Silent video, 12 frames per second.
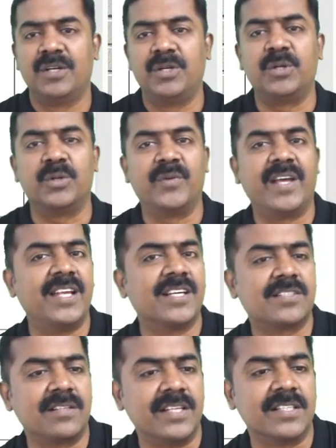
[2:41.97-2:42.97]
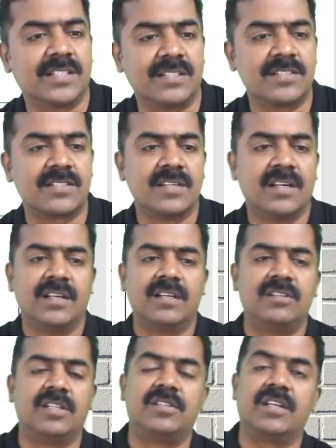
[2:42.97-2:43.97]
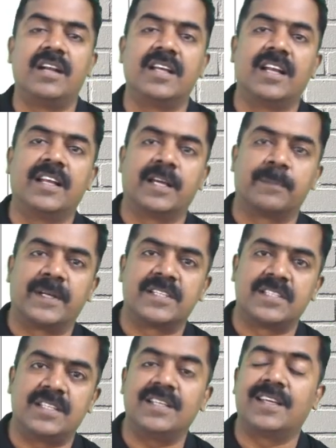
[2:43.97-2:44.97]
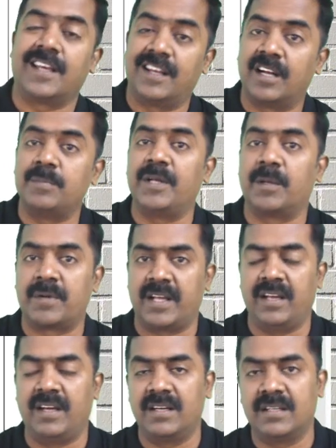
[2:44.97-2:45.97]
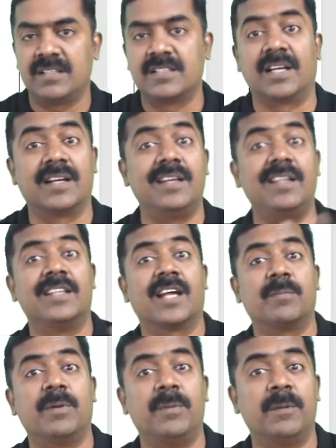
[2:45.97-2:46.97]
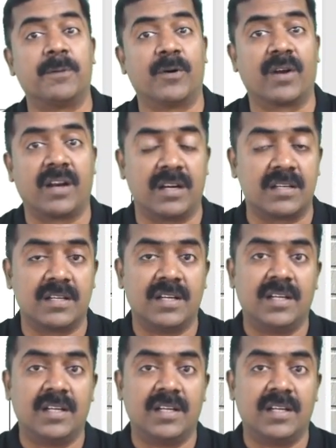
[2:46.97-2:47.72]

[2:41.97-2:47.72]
Due to various reasons, the theoretical capacity cannot be obtained. Suddenly there may be power cut.